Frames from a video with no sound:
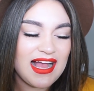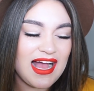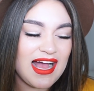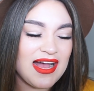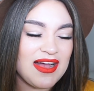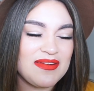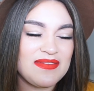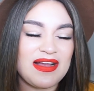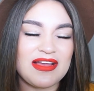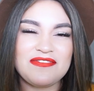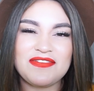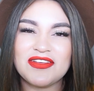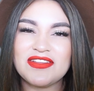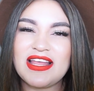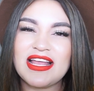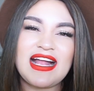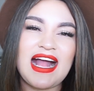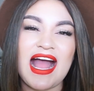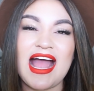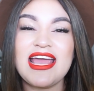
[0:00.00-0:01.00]
I feel
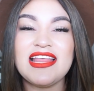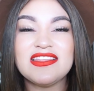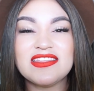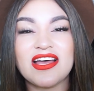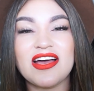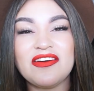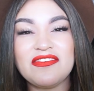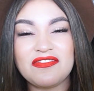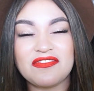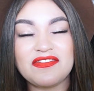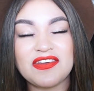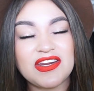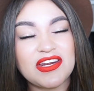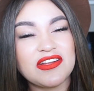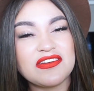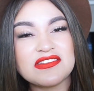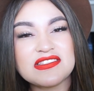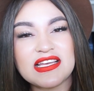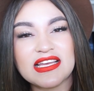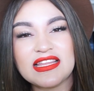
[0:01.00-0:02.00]
like I love
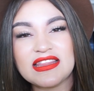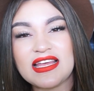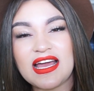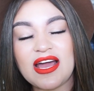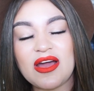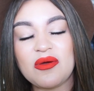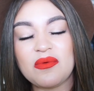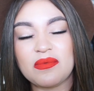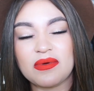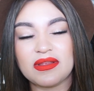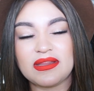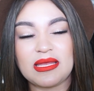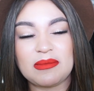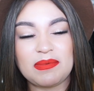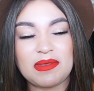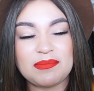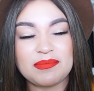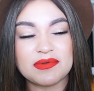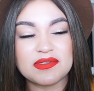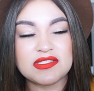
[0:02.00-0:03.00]
videos like that where like
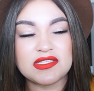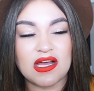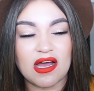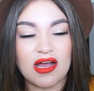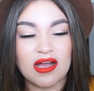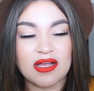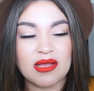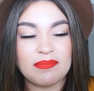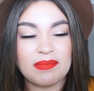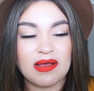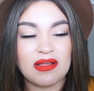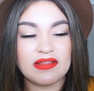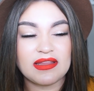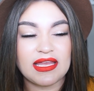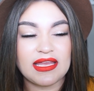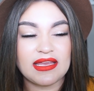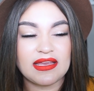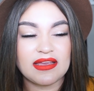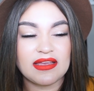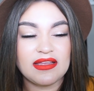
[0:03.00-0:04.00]
people talk about
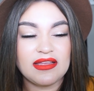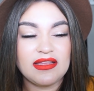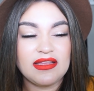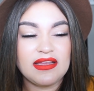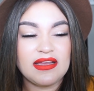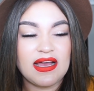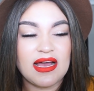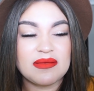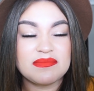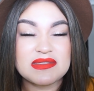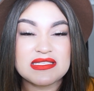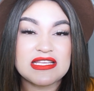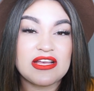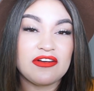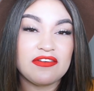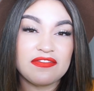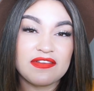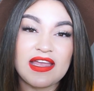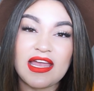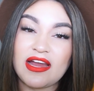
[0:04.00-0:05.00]
like
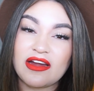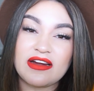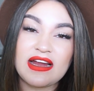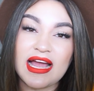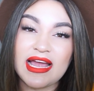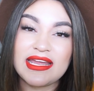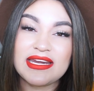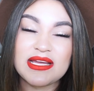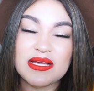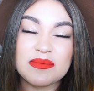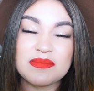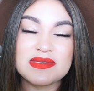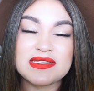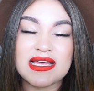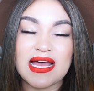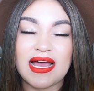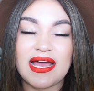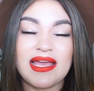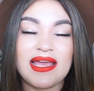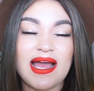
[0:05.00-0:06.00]
self-care items.
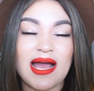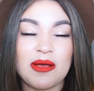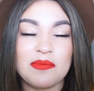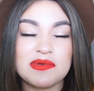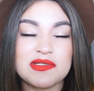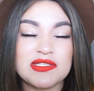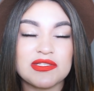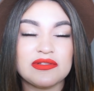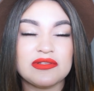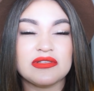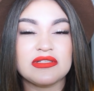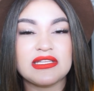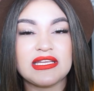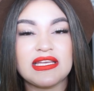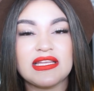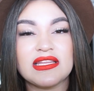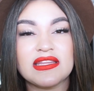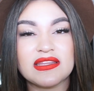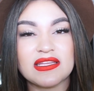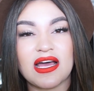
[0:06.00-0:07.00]
I
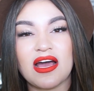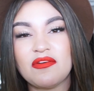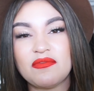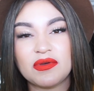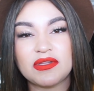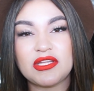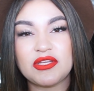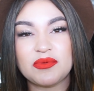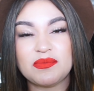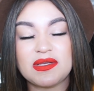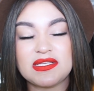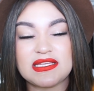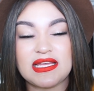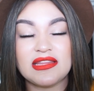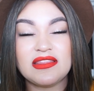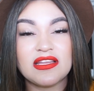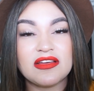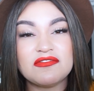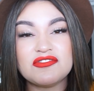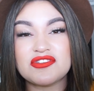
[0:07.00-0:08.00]
absolutely love when they do, because I
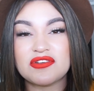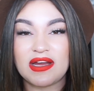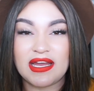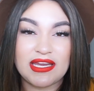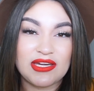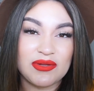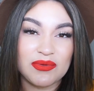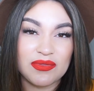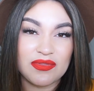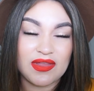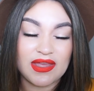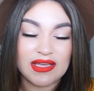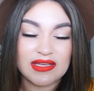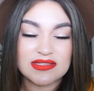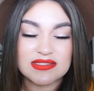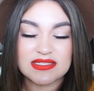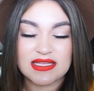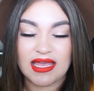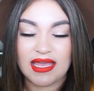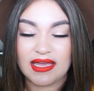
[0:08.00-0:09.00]
love trying new
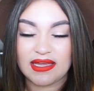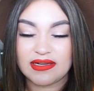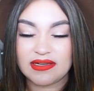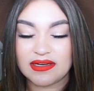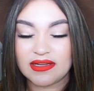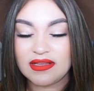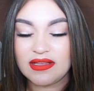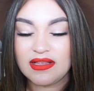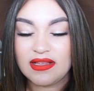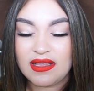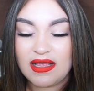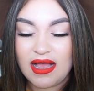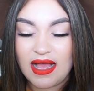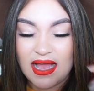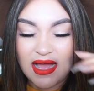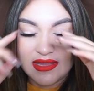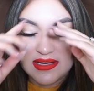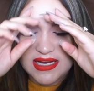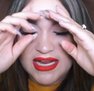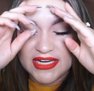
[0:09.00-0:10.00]
things, and
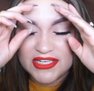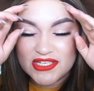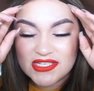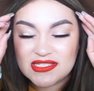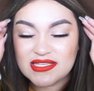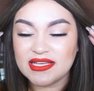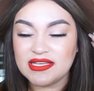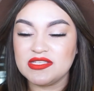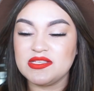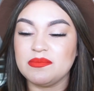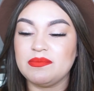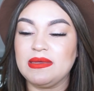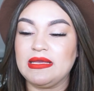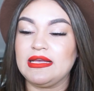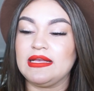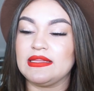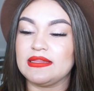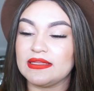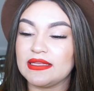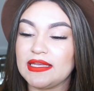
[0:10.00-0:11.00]
I just like to be
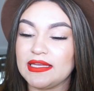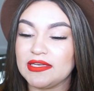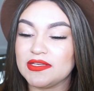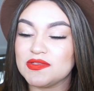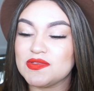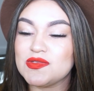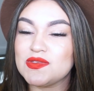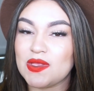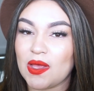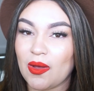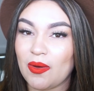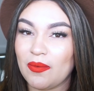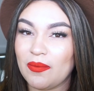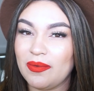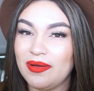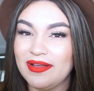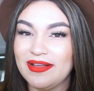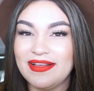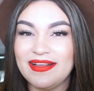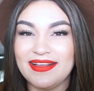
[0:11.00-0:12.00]
clean. So